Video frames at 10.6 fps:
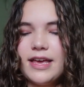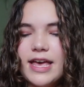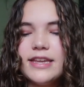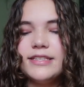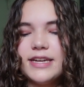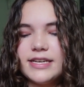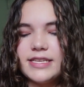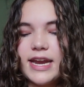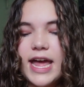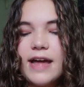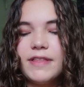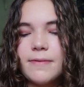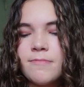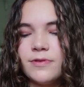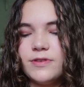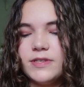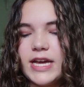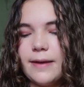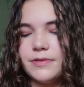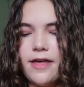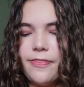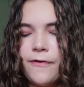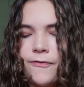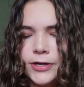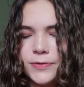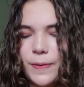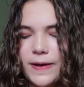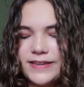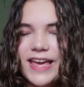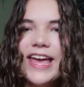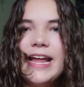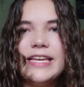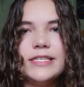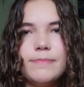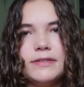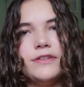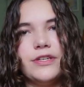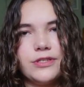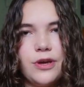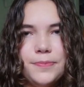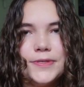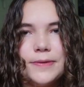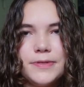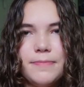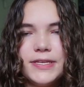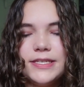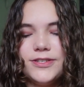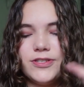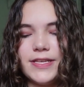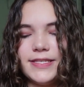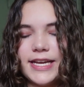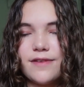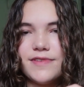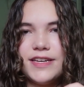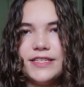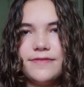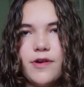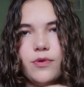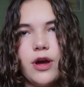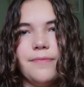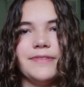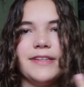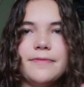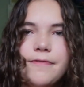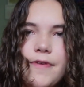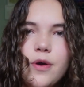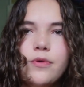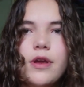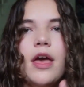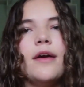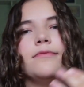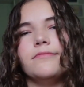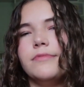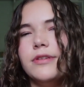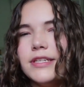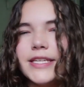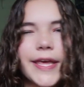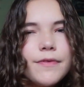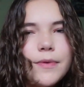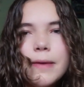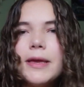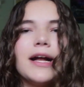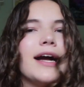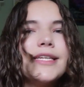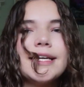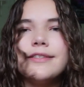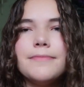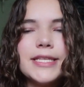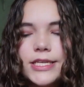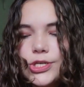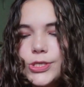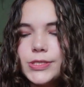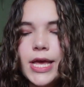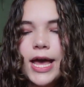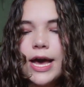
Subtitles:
and it's nice. And I have like my most used apps. The first one is Messages, opens up to Messages. Second one is Phone, opened up to Phone. We don't need to give away my contacts or messages.